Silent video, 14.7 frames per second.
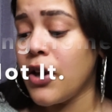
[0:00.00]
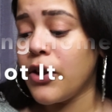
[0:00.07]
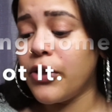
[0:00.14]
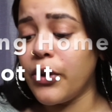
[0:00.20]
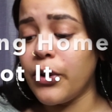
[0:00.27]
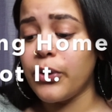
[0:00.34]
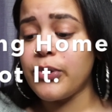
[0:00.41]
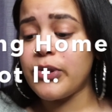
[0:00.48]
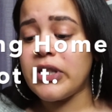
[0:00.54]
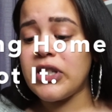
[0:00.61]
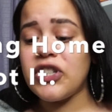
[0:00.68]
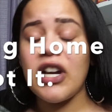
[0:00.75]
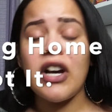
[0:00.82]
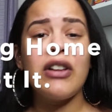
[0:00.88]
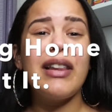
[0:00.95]
Those
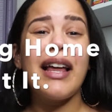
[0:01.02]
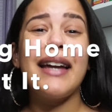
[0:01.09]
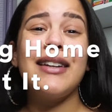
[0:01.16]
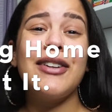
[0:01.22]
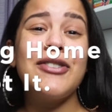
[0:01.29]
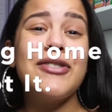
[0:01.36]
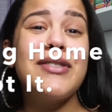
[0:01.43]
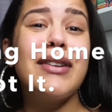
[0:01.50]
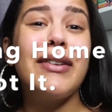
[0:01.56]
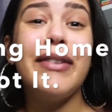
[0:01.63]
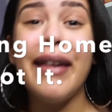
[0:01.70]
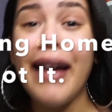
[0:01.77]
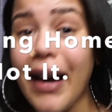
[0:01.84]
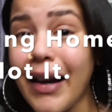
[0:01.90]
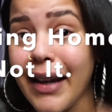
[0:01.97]
gel liners, they're
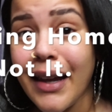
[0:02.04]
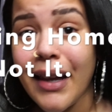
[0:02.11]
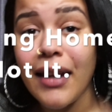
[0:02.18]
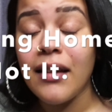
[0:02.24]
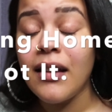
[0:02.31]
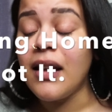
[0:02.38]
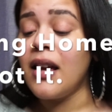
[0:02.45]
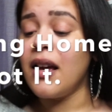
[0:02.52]
not it.